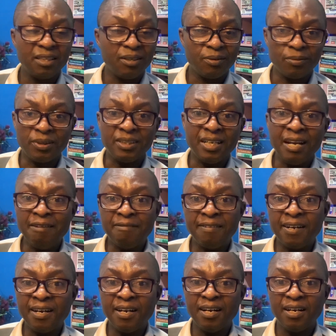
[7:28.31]

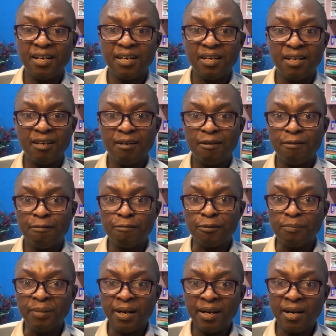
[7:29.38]
whatever
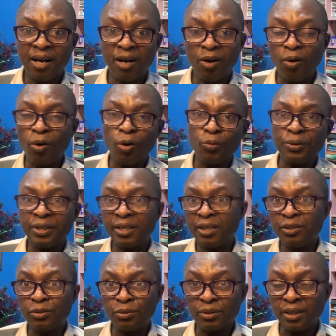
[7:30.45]
Fubara or
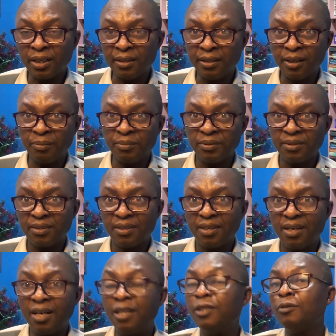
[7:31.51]
Wike throws at them,
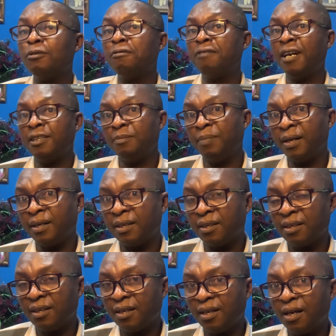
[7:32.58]
and they will fight back.
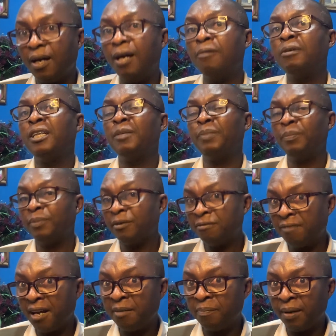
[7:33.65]
And when the people
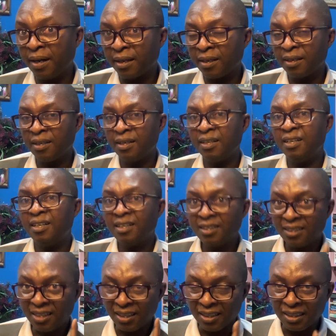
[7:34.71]
fight back,
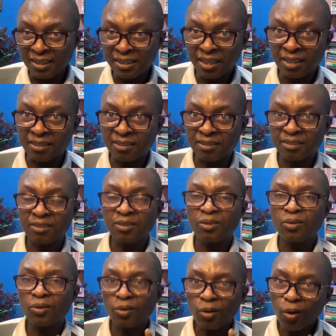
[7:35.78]
the leaders
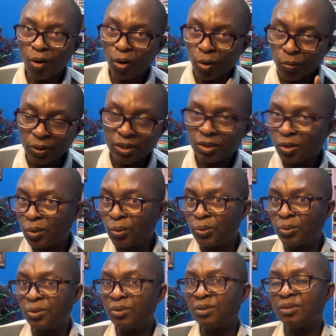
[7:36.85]
always
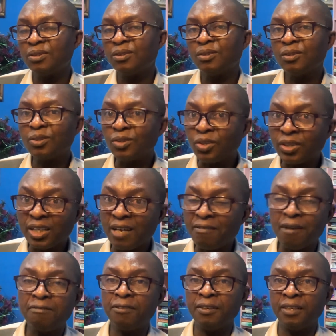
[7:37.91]
lose. Don't
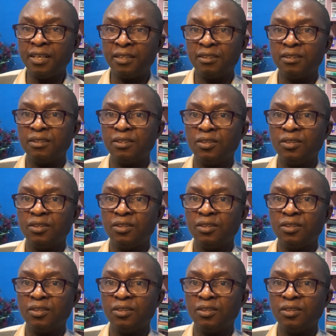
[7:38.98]
ever forget.